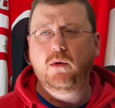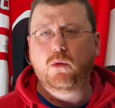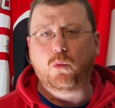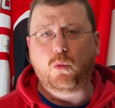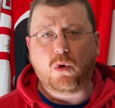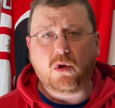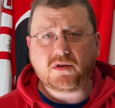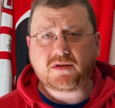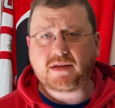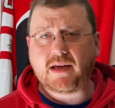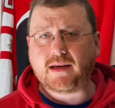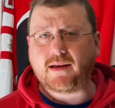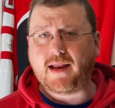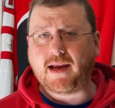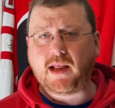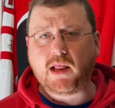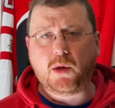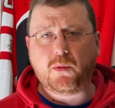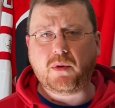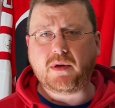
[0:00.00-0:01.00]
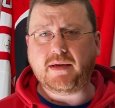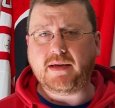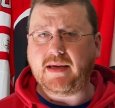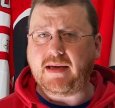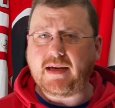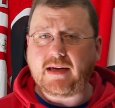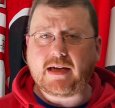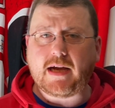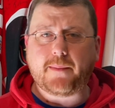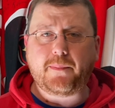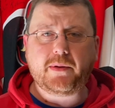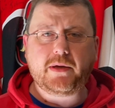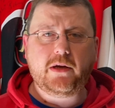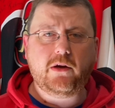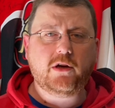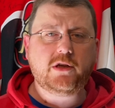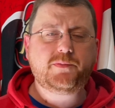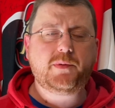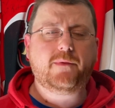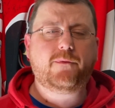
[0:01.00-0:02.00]
Wallstedt likely would need a couple of
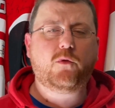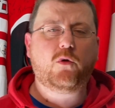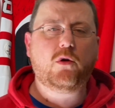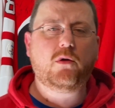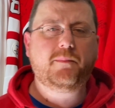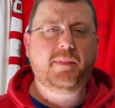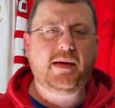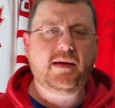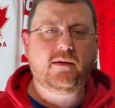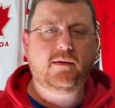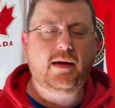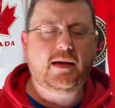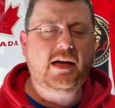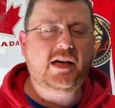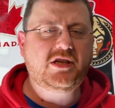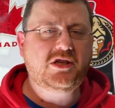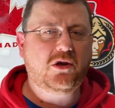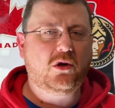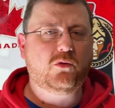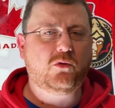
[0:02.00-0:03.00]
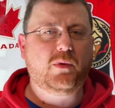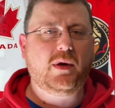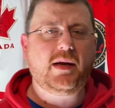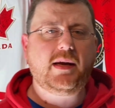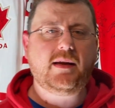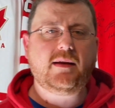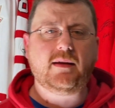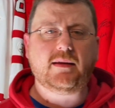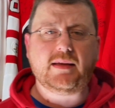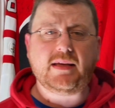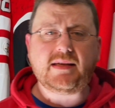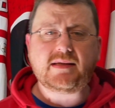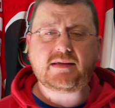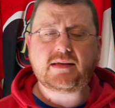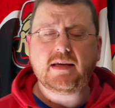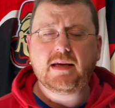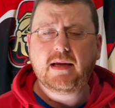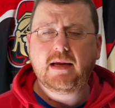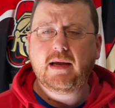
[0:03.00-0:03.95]
years before being NHL ready, at least.